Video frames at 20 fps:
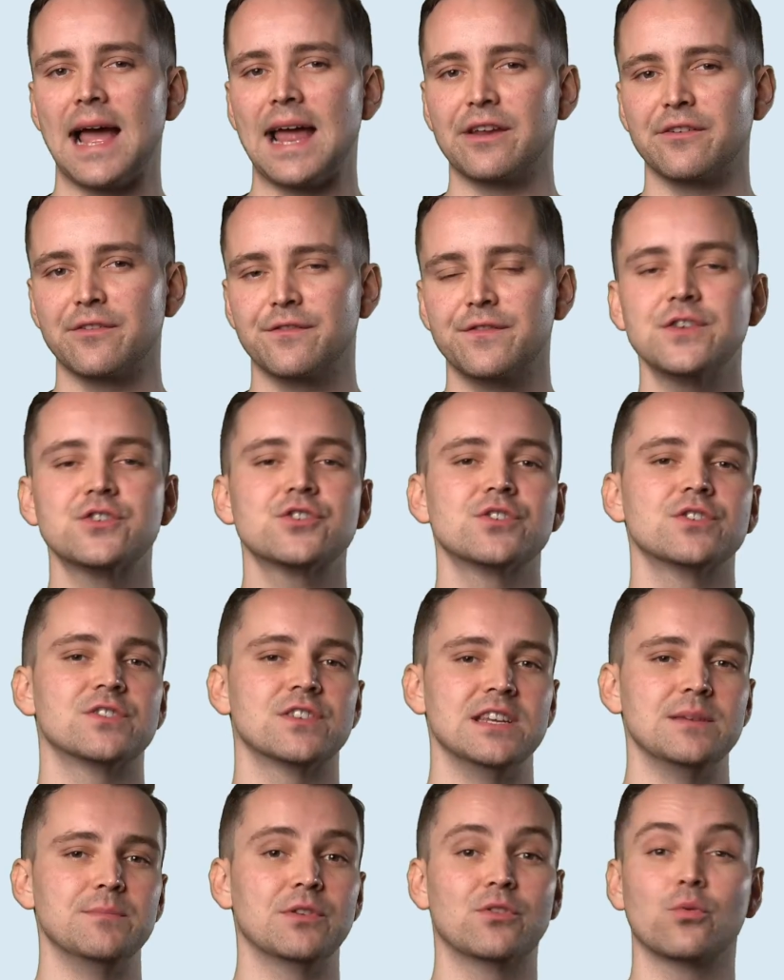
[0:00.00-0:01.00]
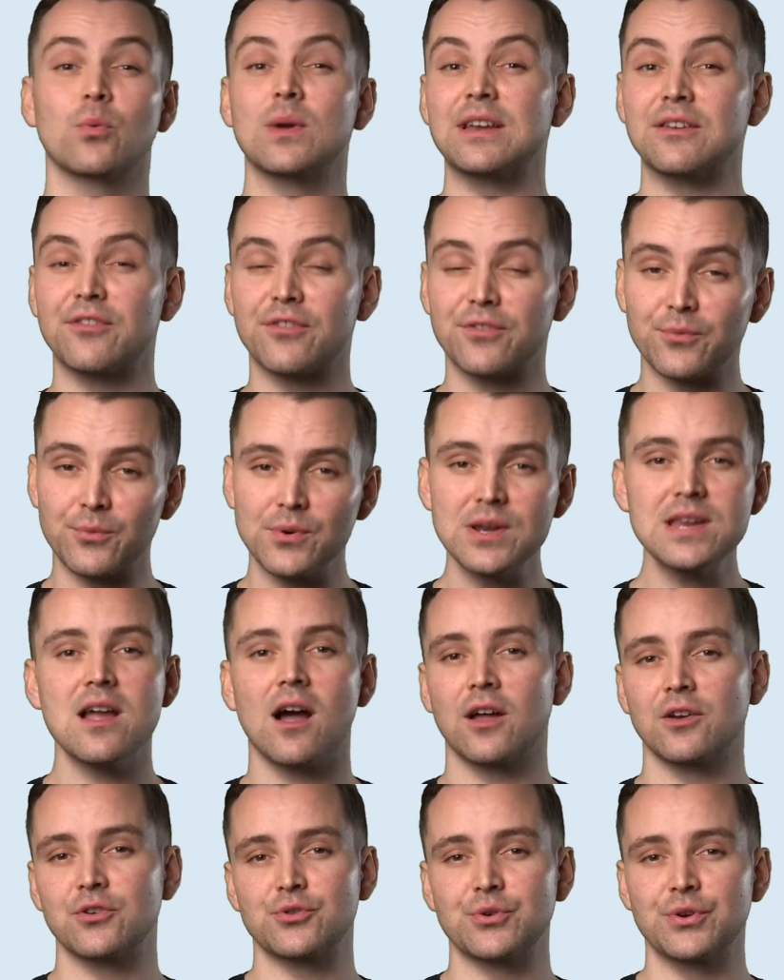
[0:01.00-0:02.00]
an efficiency between
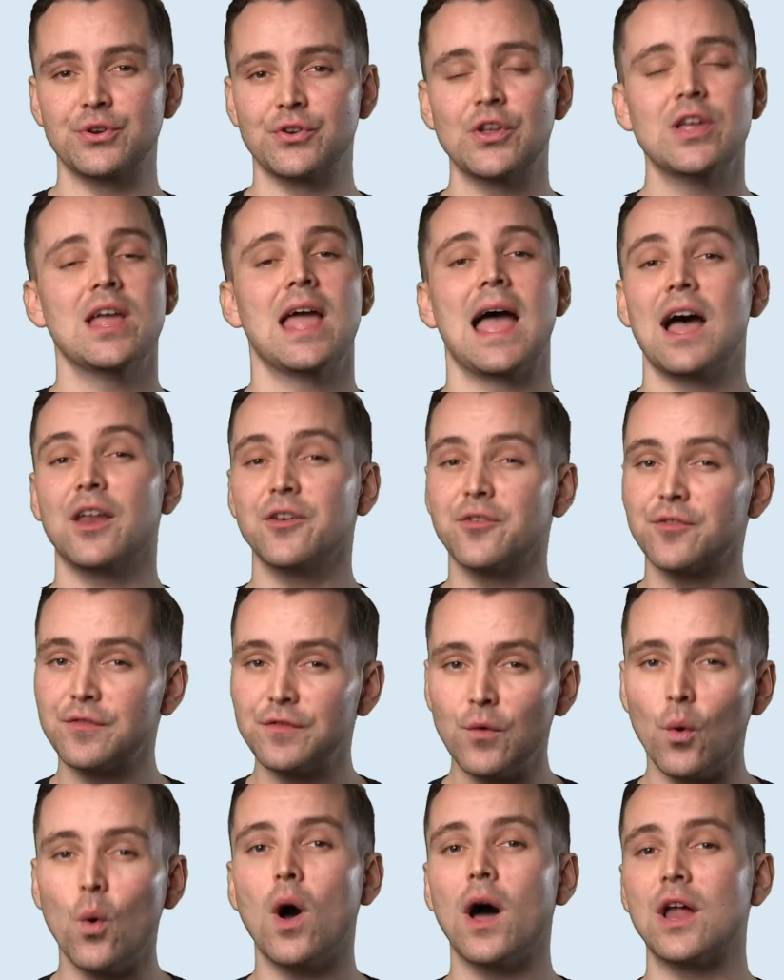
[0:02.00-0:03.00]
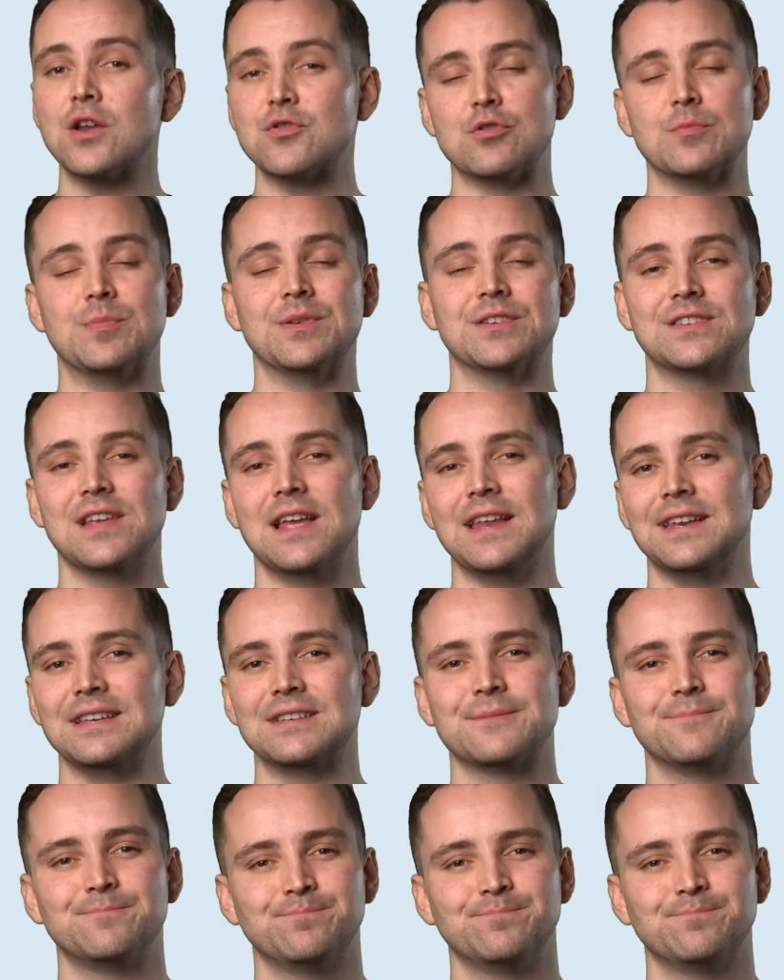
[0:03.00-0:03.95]
300 and 400%.